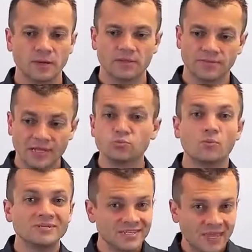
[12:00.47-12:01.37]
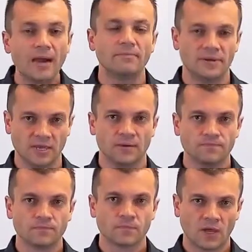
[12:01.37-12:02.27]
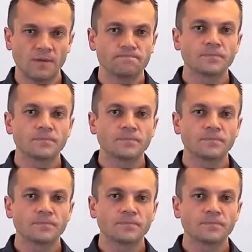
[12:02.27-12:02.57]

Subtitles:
but that's what we see happening. Okay.